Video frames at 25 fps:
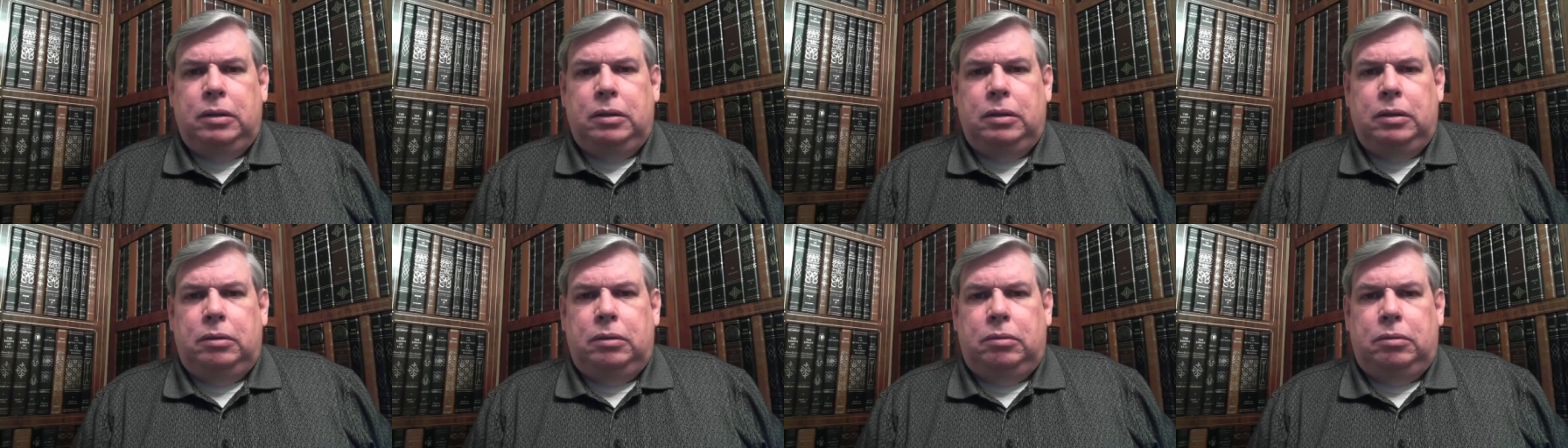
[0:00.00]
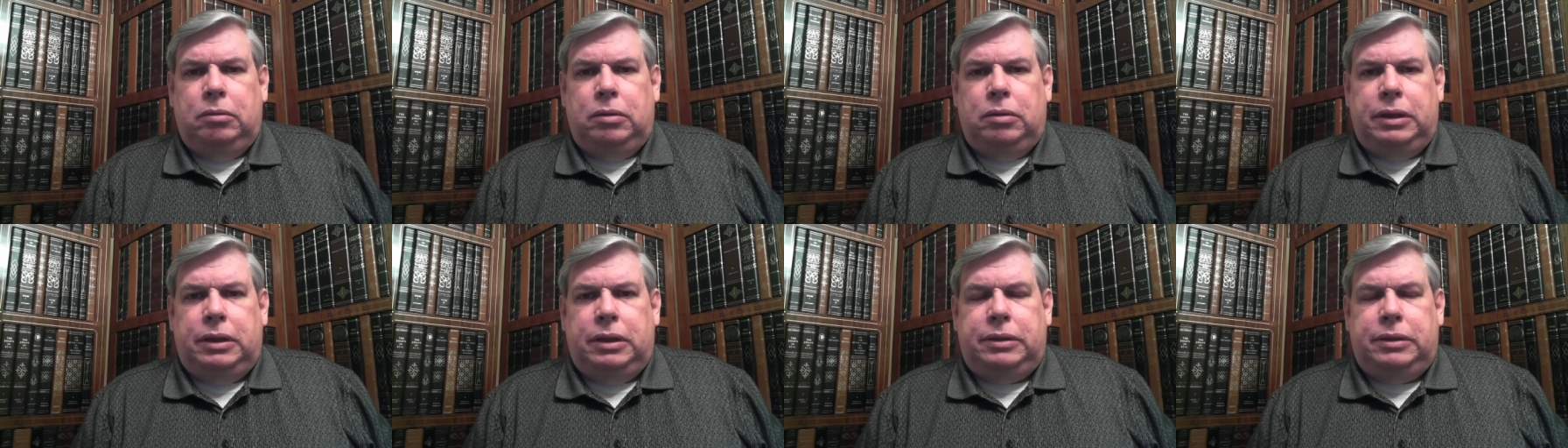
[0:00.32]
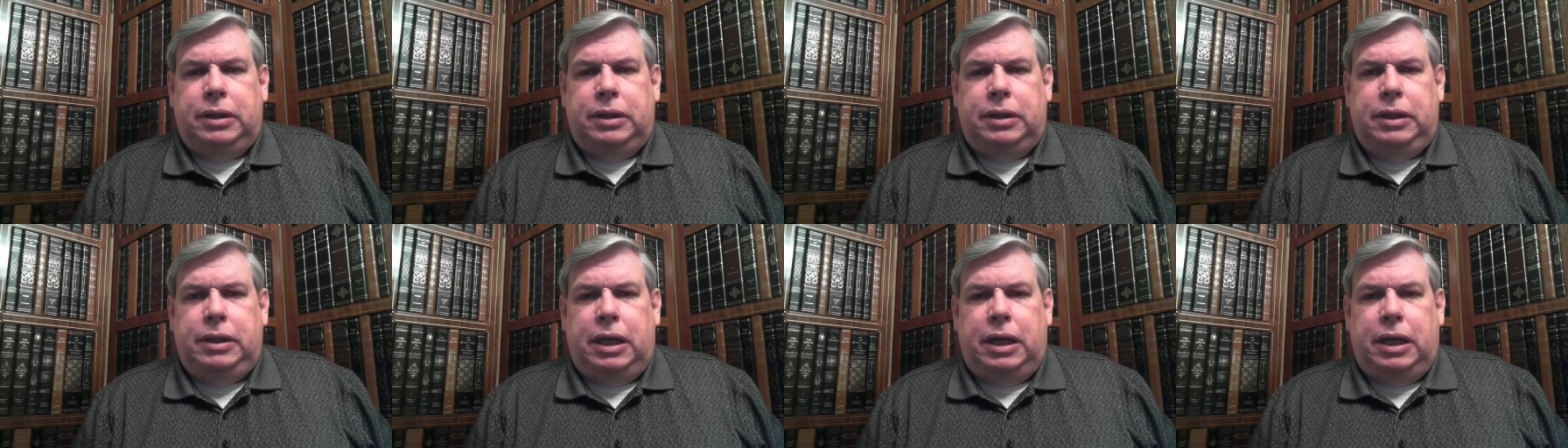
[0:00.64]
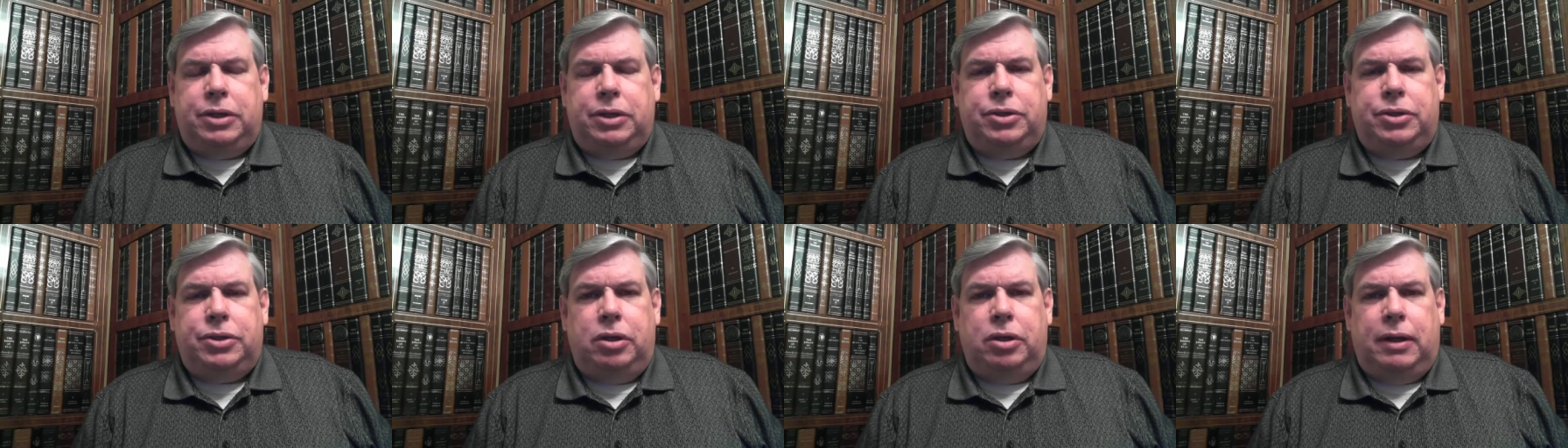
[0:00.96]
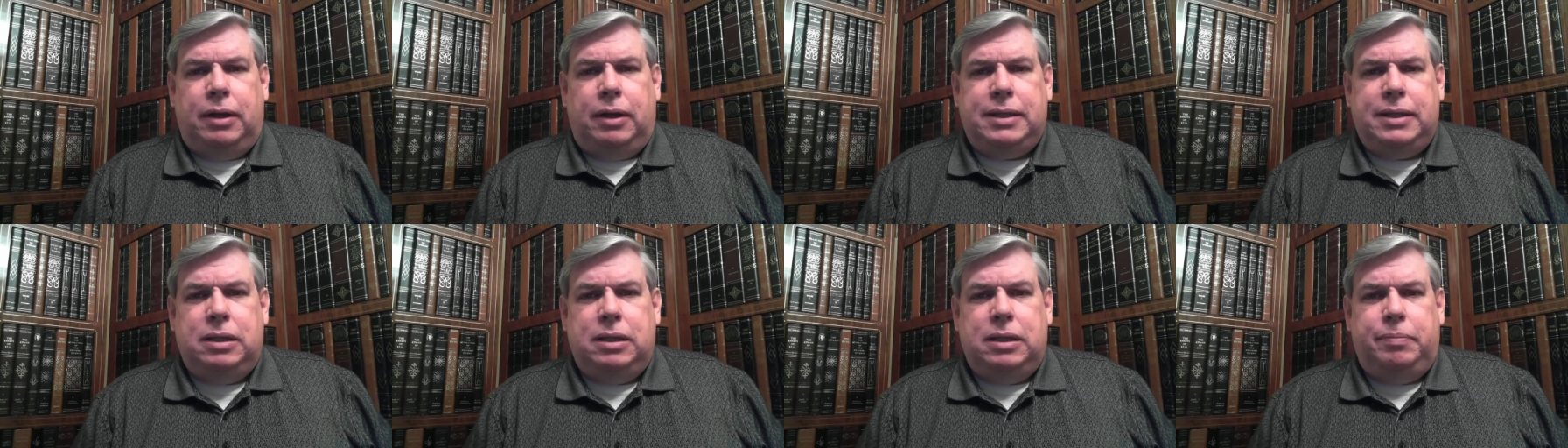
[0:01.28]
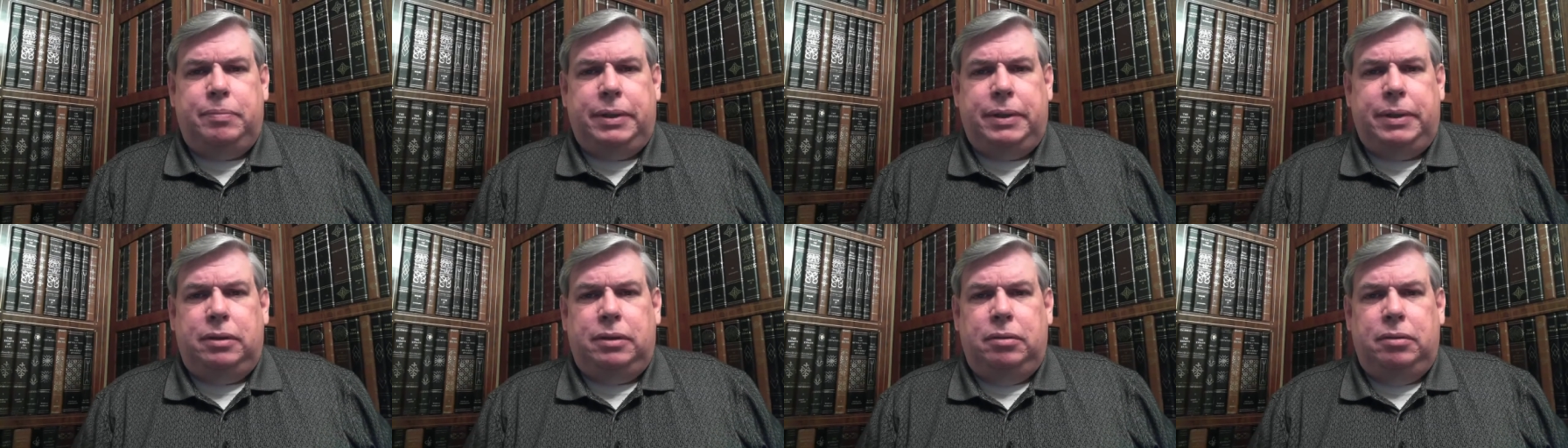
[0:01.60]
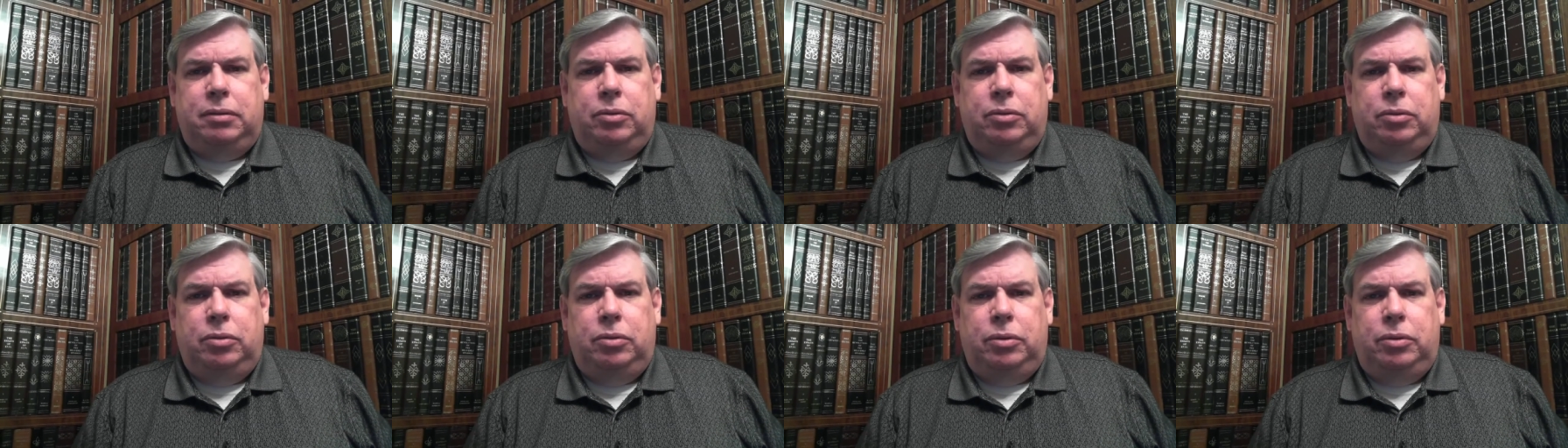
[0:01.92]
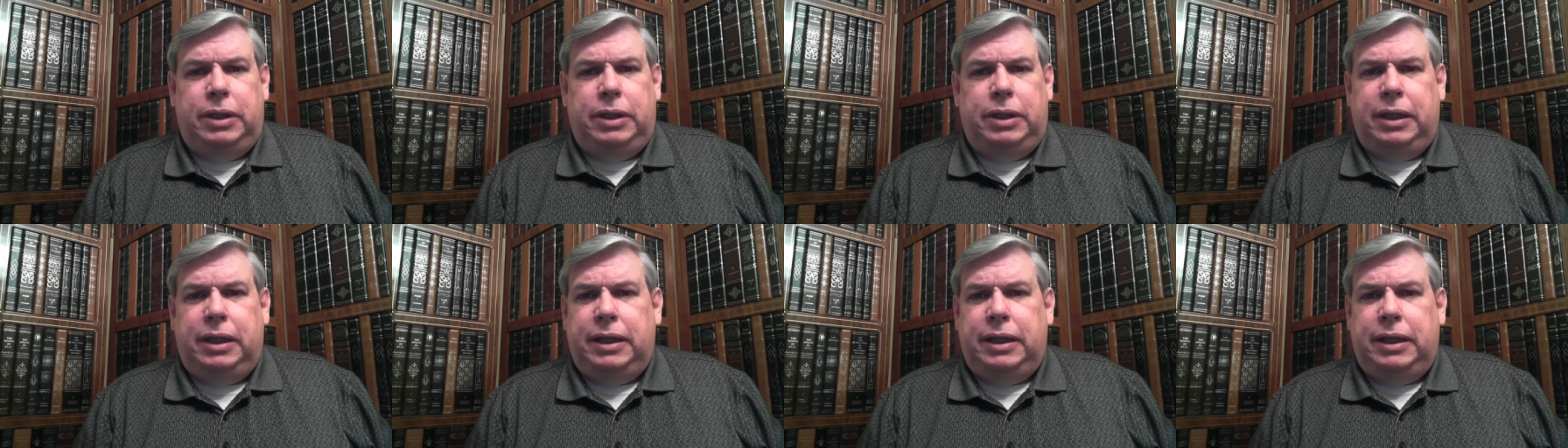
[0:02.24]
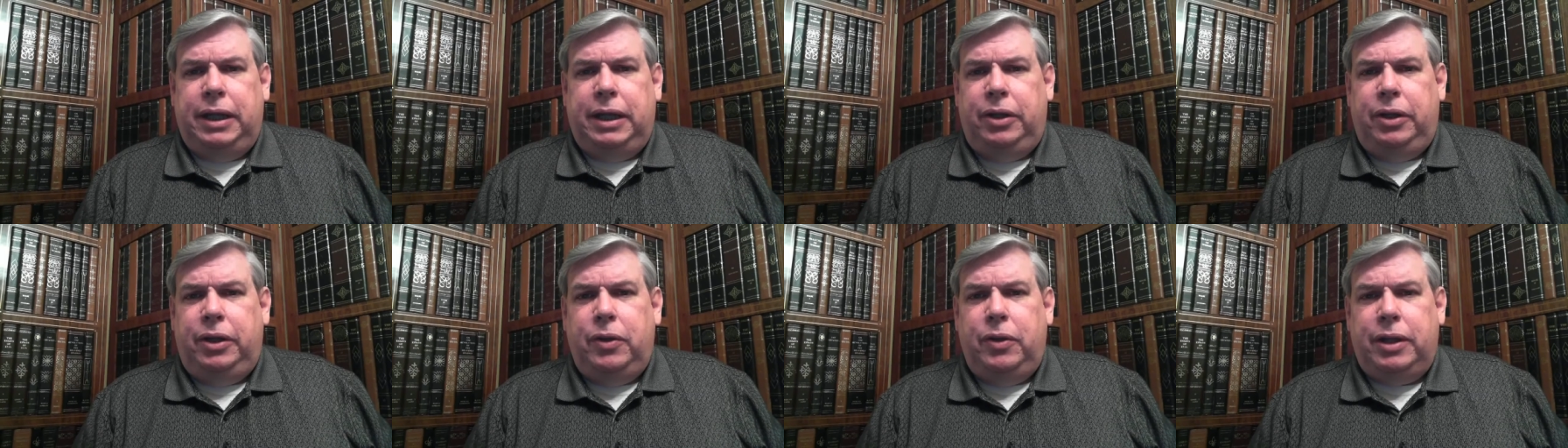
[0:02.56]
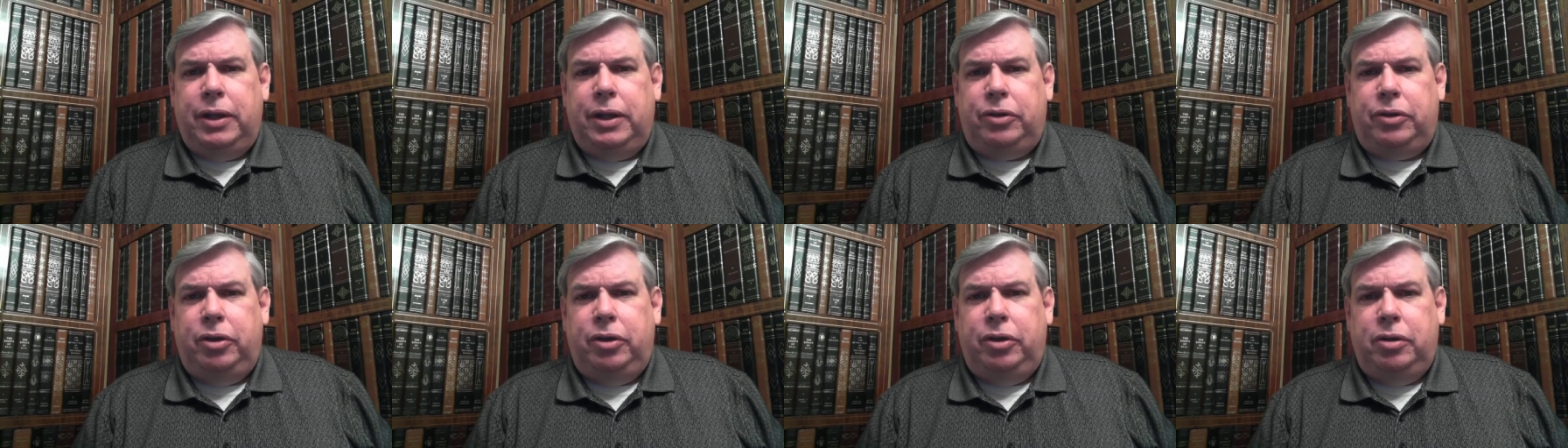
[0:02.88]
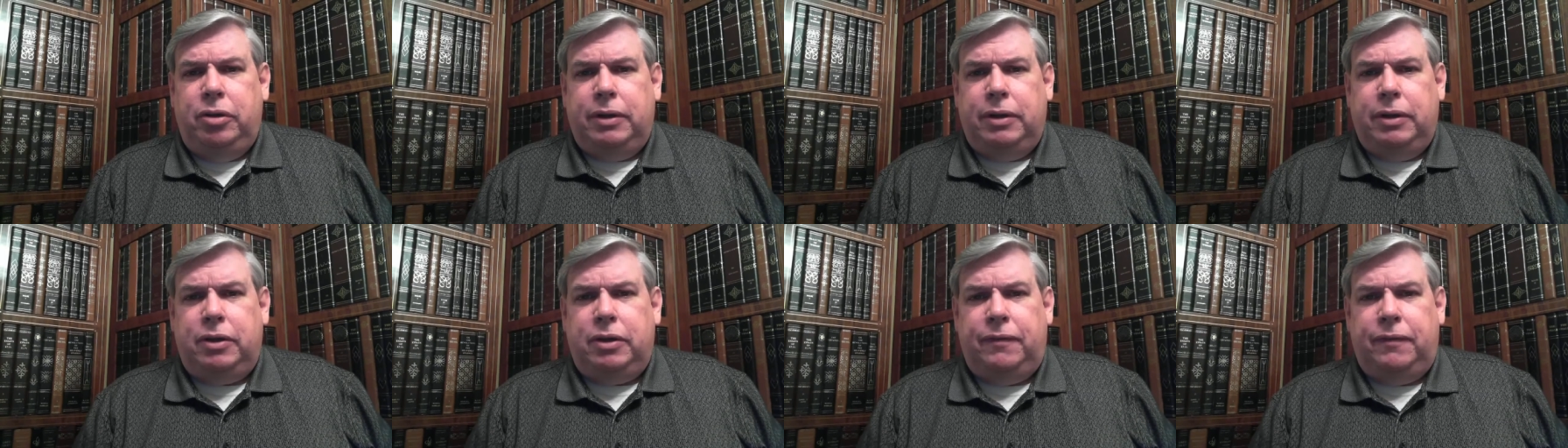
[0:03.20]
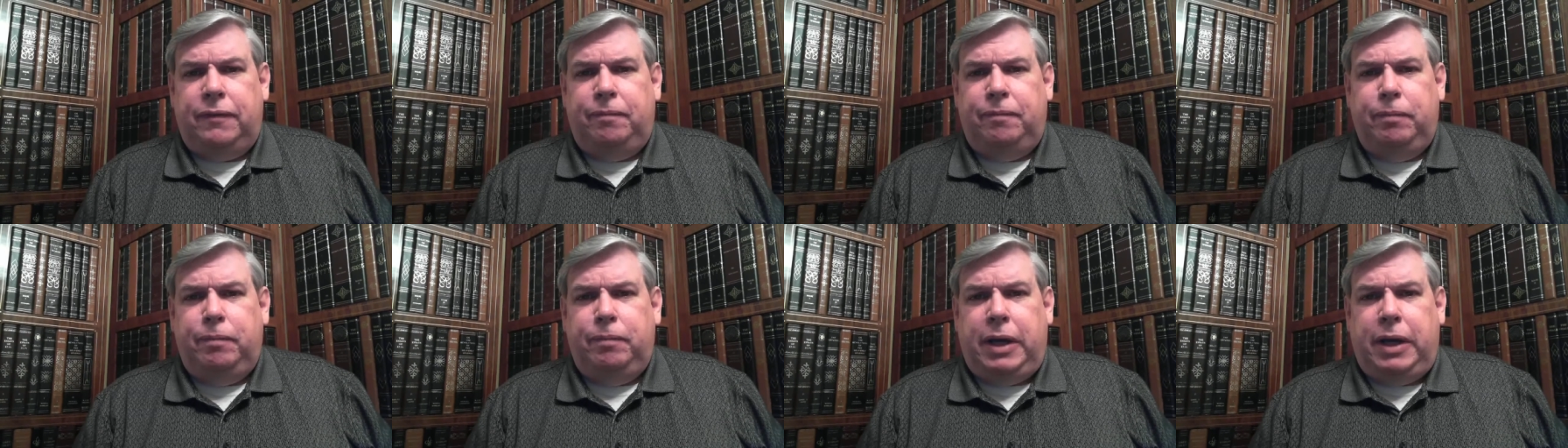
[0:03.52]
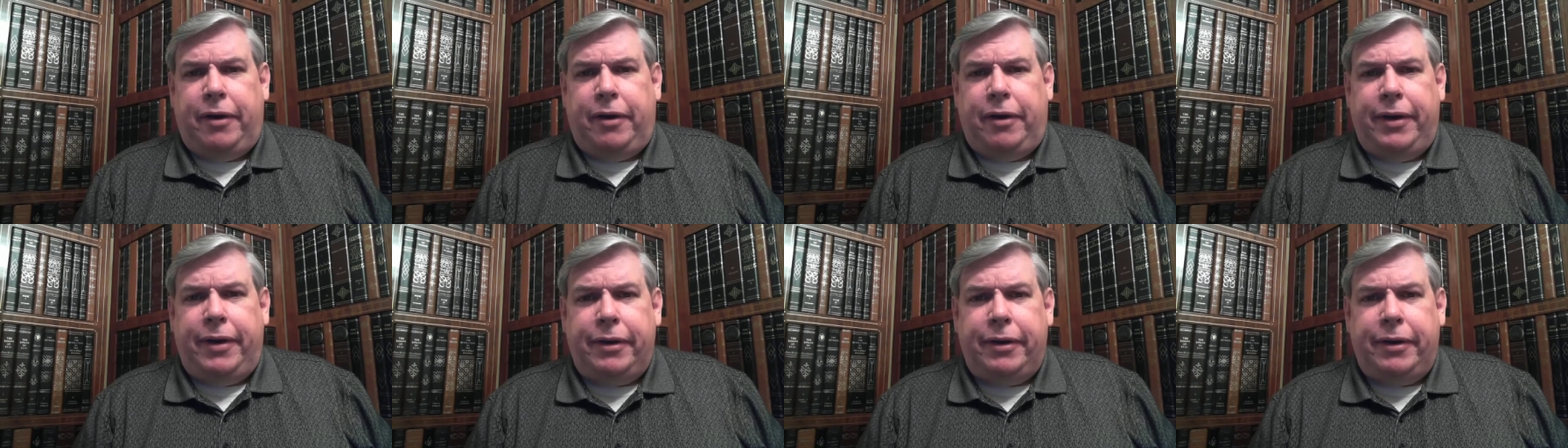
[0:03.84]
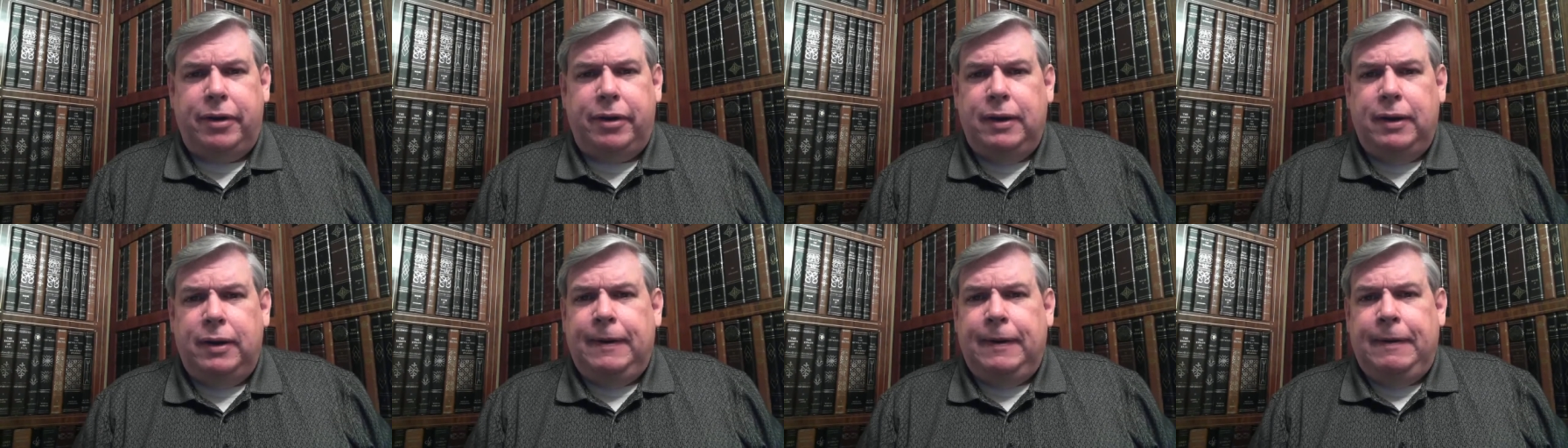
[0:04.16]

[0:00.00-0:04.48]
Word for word: Well, I said, Yeah, sure. I said, But didn't they do that to you at your carrier?